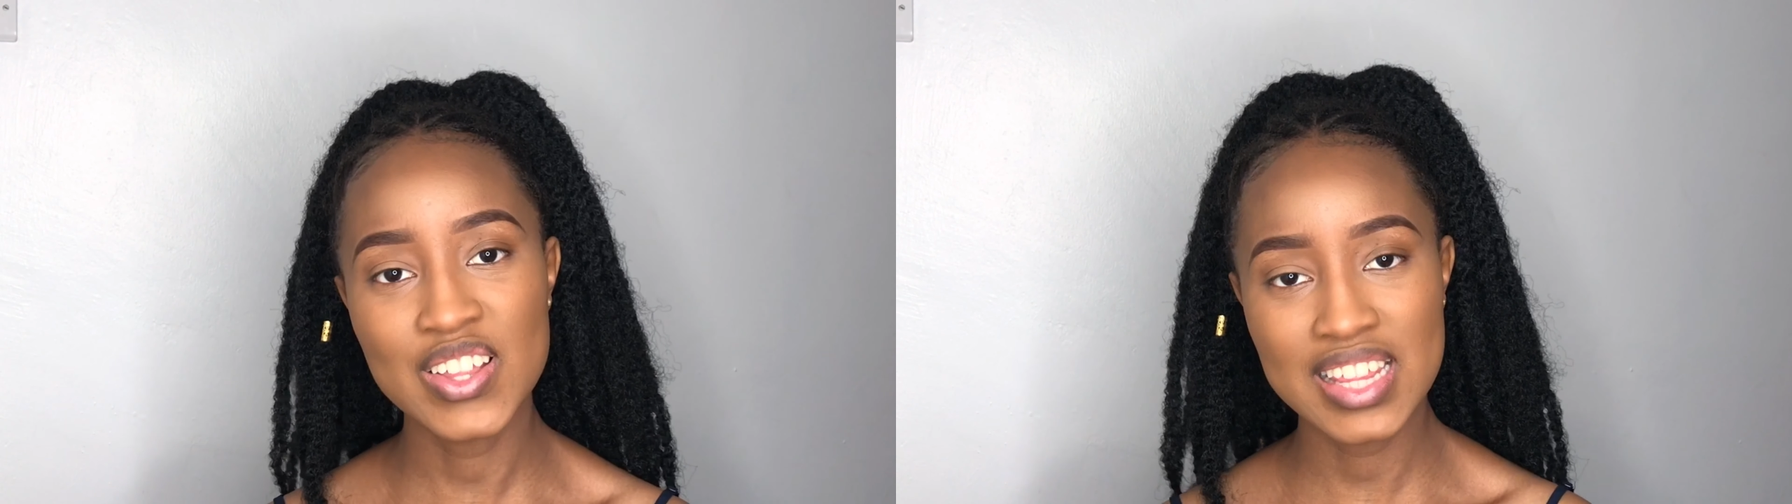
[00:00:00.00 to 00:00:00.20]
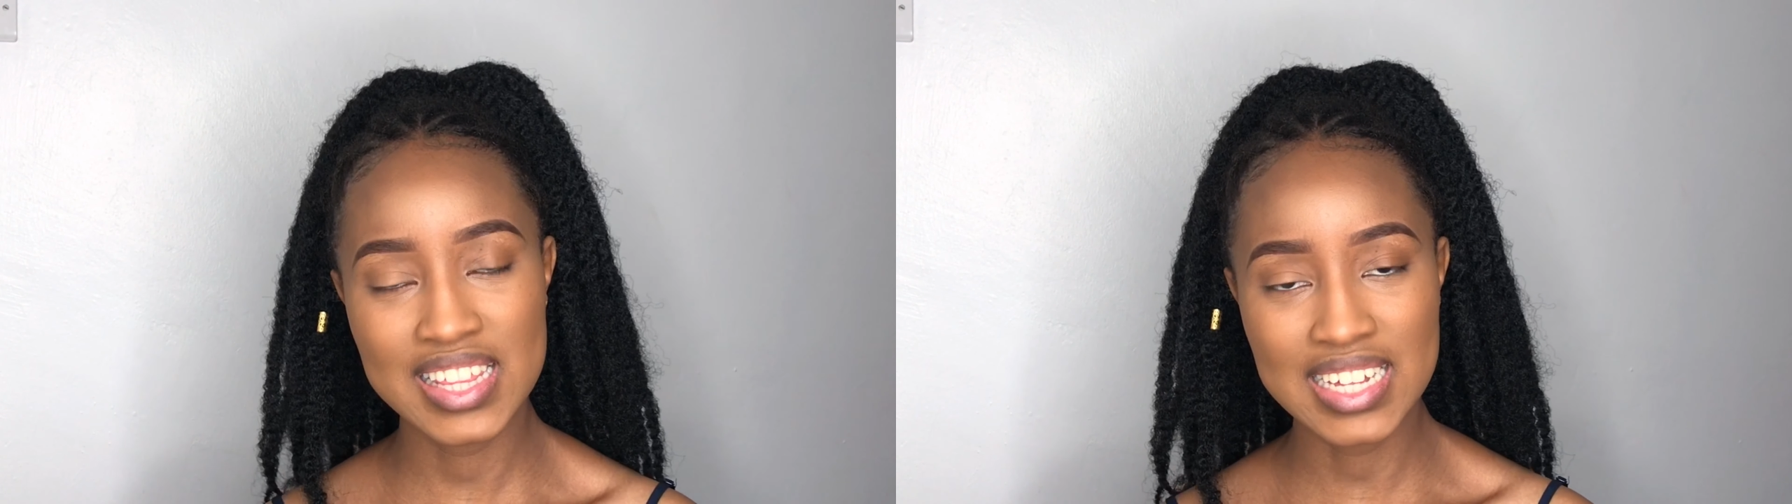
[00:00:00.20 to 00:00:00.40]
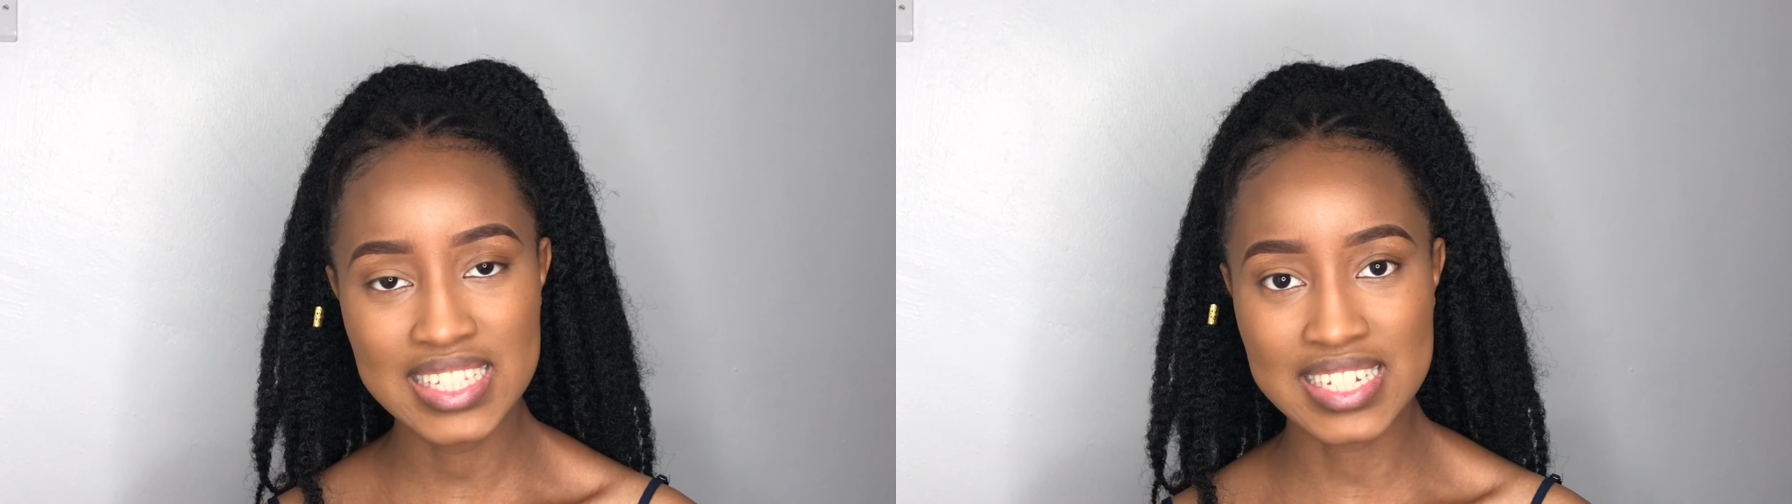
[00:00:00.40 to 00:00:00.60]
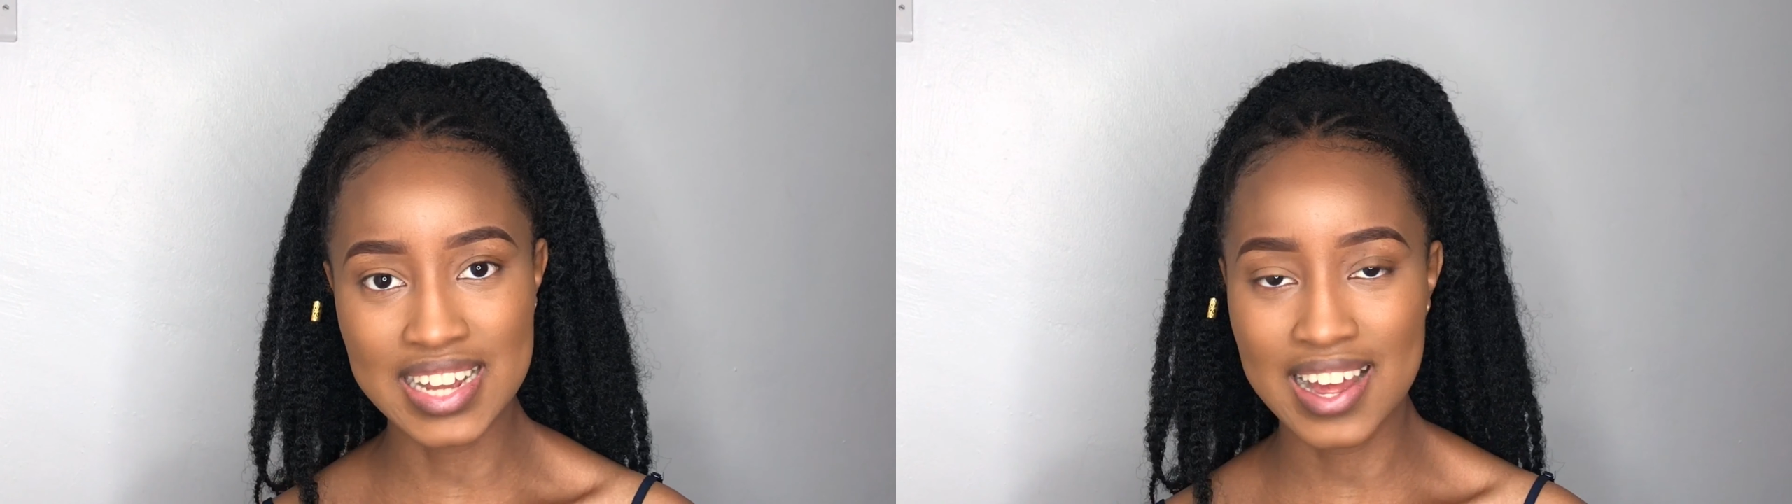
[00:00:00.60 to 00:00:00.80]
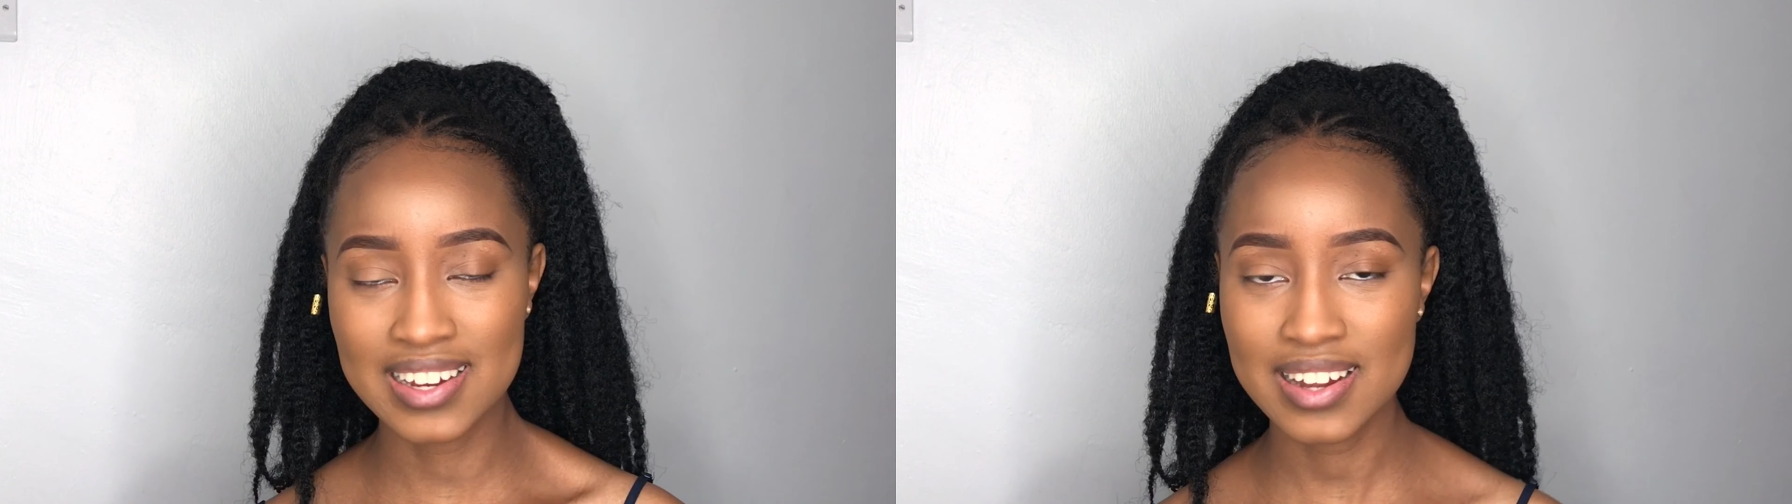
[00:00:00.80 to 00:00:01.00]
that that's
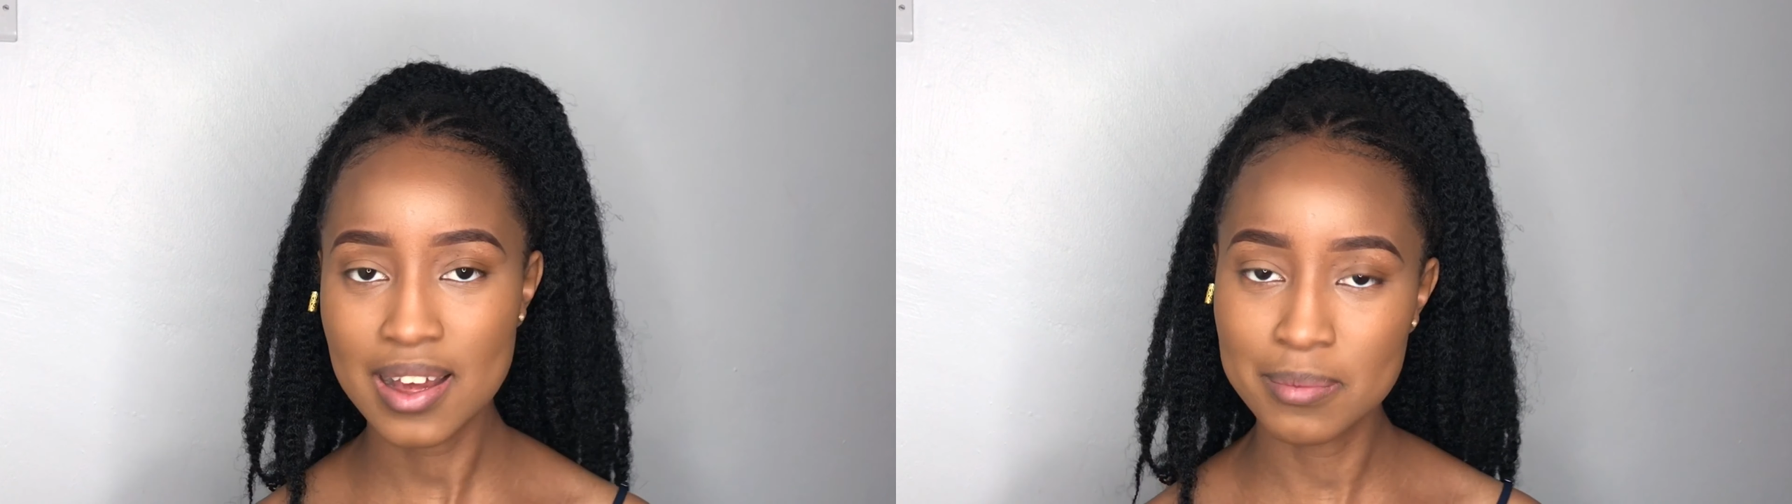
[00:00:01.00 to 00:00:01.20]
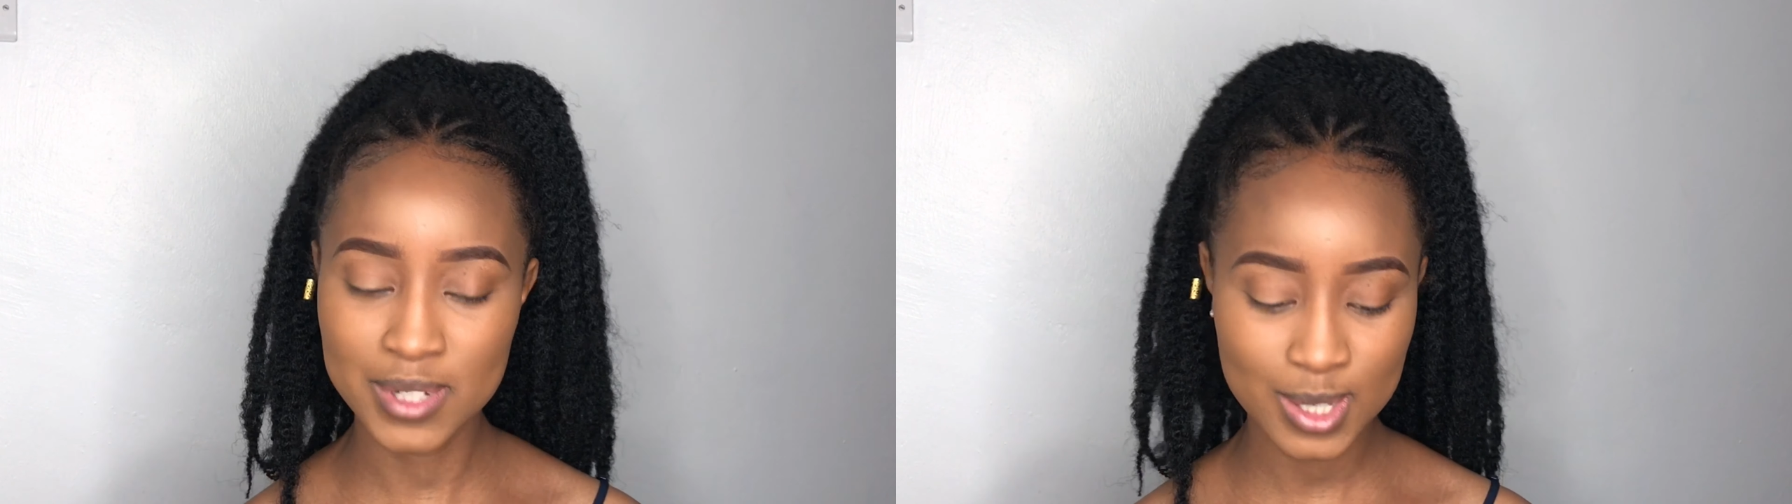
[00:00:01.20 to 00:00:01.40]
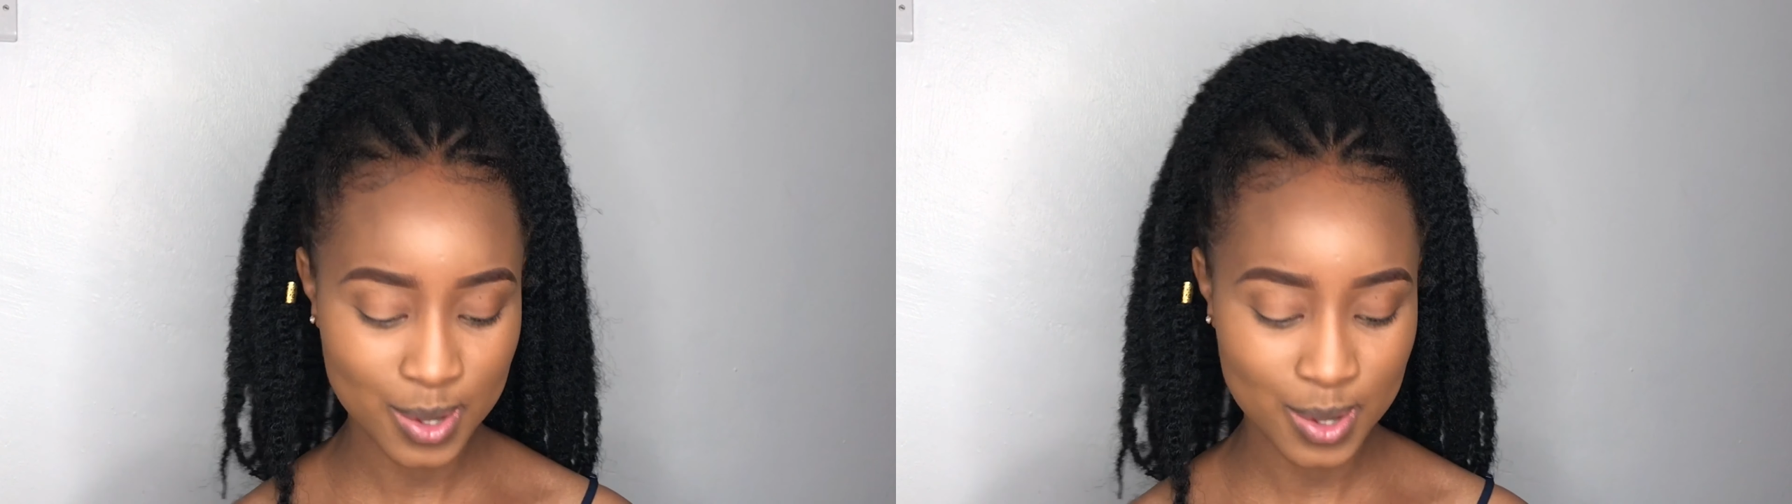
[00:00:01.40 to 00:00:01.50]
done, I'm just